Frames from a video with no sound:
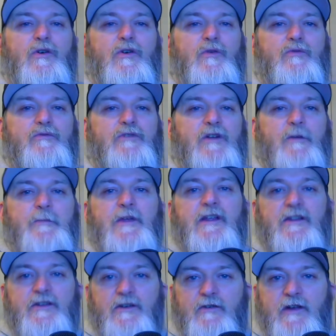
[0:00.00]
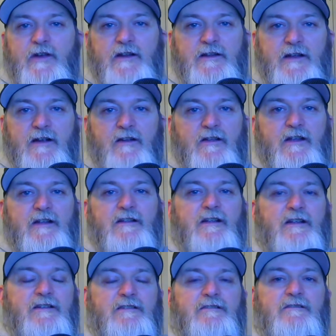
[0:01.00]
opinion right there.
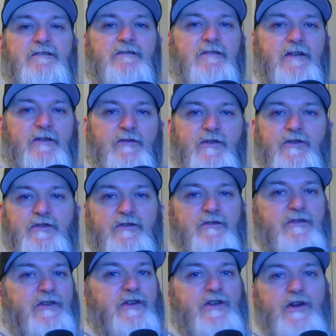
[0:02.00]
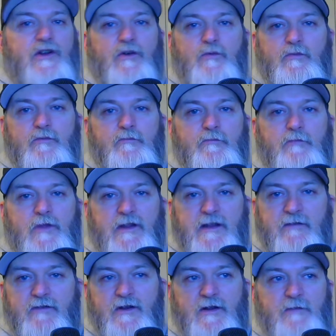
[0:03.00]
That's if you don't believe
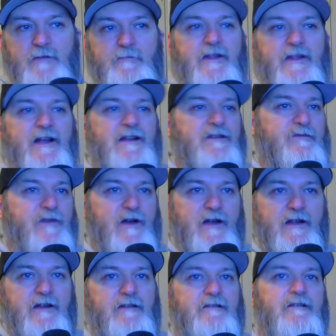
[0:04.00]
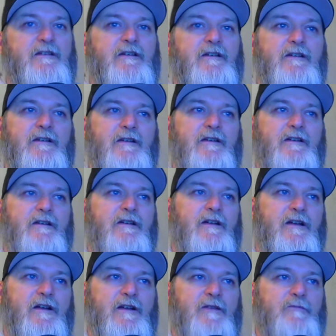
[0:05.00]
in them, that's fine.
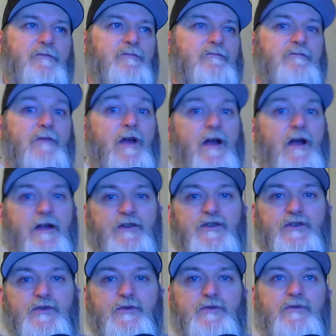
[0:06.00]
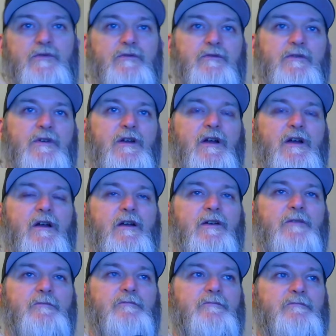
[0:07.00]
I do.
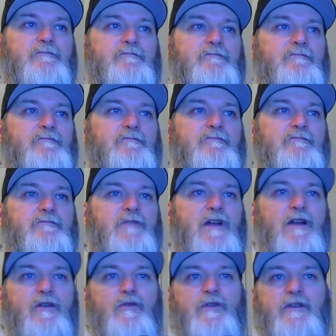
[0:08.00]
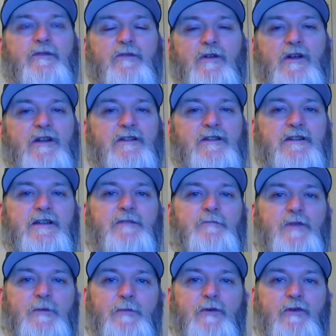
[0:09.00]
Not only for hunting
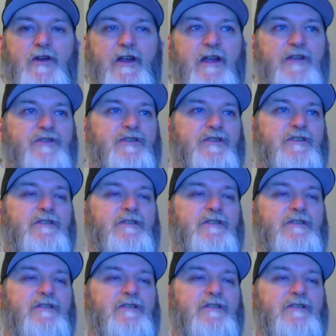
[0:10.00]
but protection.